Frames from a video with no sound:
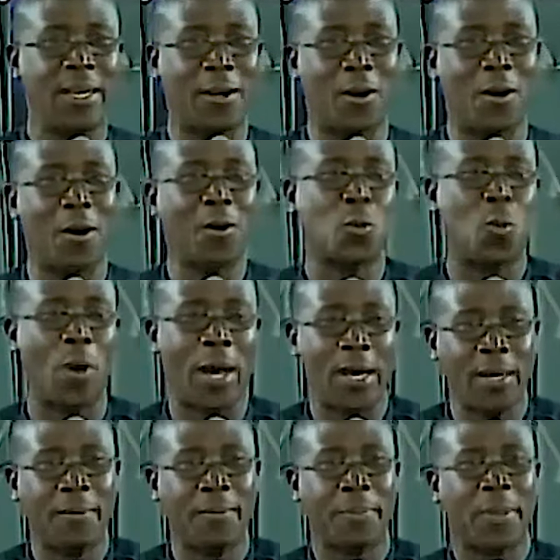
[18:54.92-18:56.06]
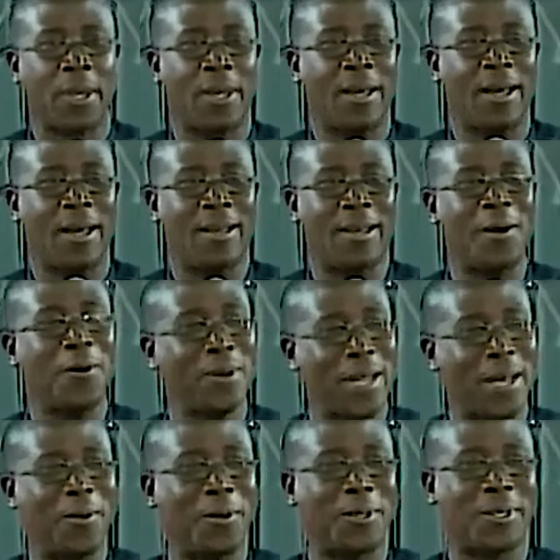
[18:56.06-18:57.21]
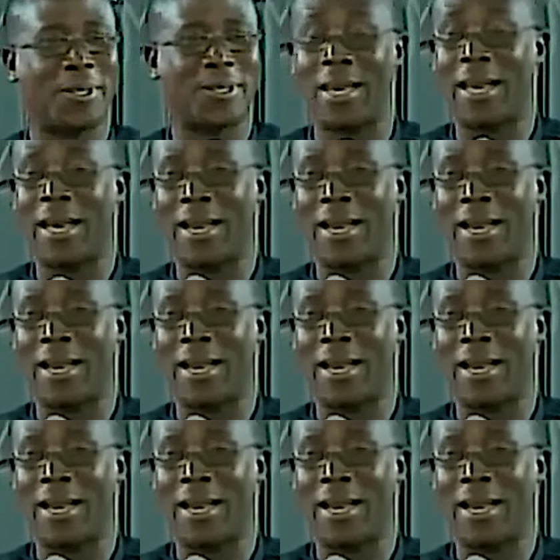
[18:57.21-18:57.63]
He got one, and the owner was an